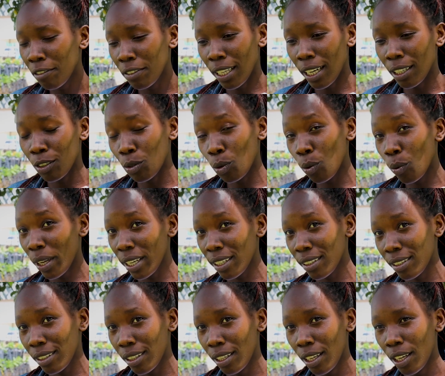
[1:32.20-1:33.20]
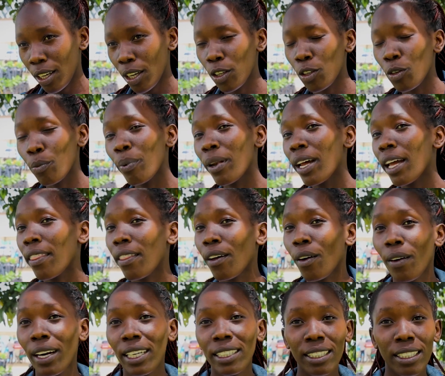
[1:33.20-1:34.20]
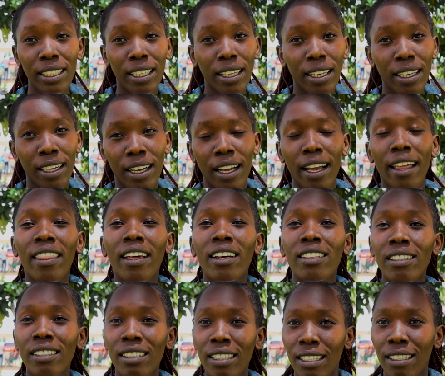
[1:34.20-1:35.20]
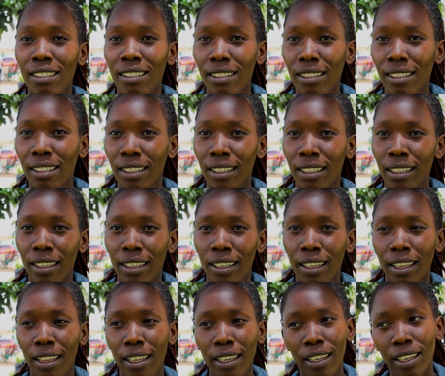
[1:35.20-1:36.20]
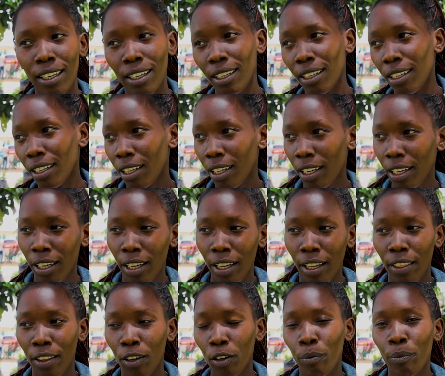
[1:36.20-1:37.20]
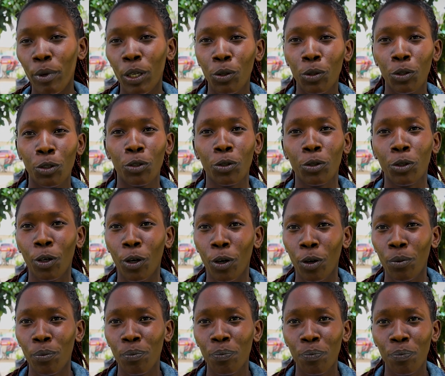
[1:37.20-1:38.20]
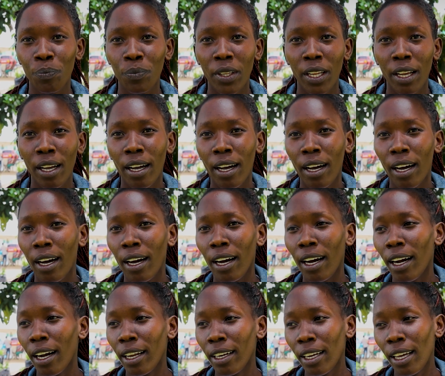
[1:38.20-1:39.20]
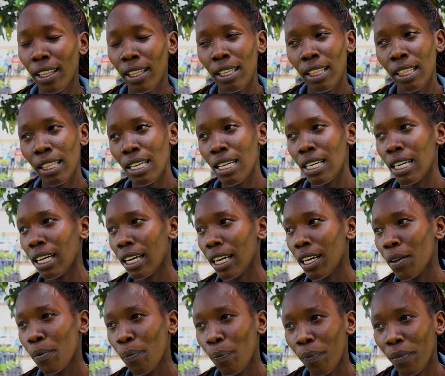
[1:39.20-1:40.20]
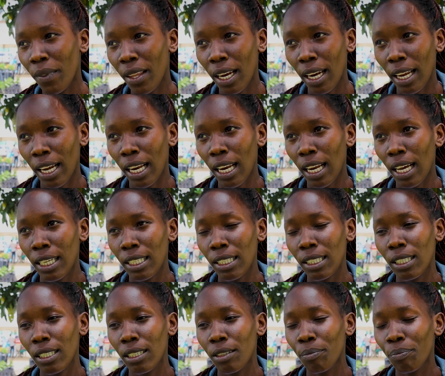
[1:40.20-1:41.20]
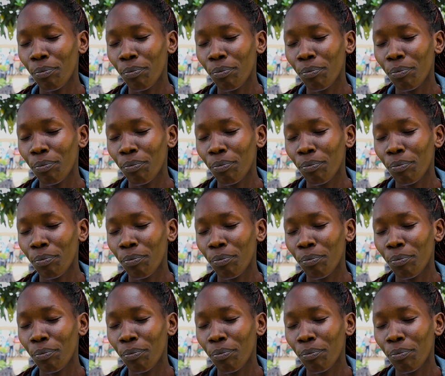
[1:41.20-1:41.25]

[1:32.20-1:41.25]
after two weeks you plant the what? The seeds. Then they'll be good to go. Another thing that I learned